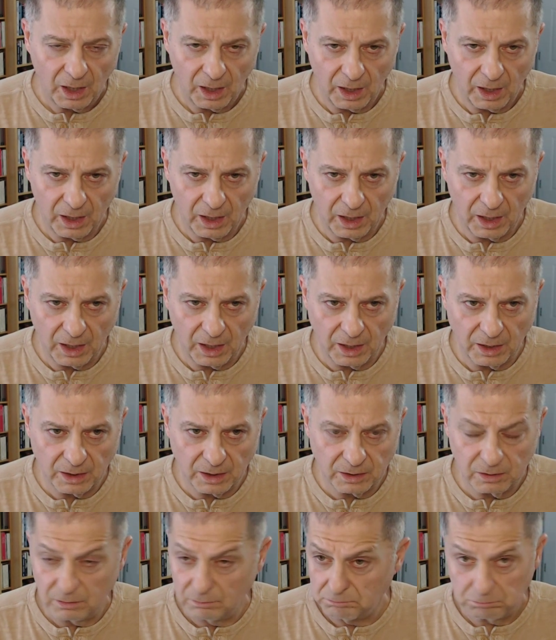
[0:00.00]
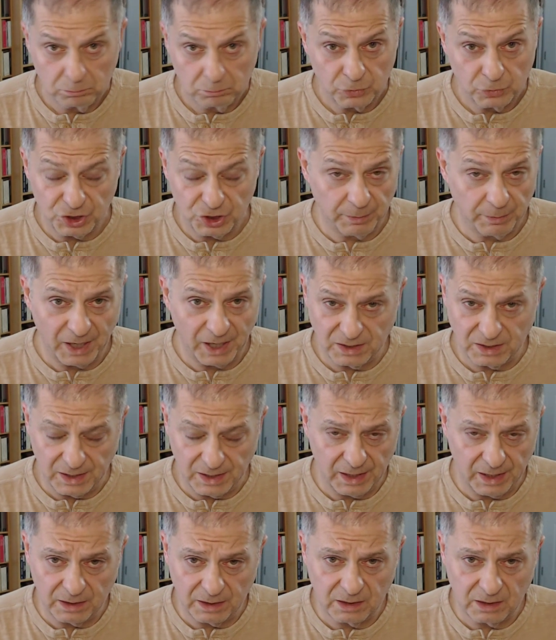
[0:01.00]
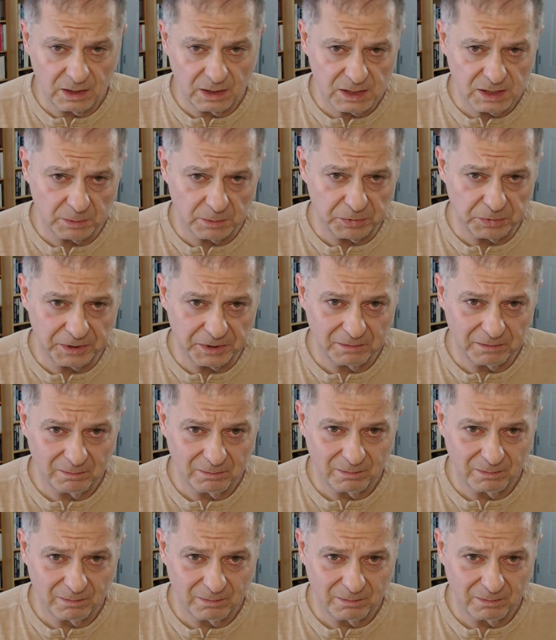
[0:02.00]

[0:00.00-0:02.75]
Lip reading: And she maintained the discipline.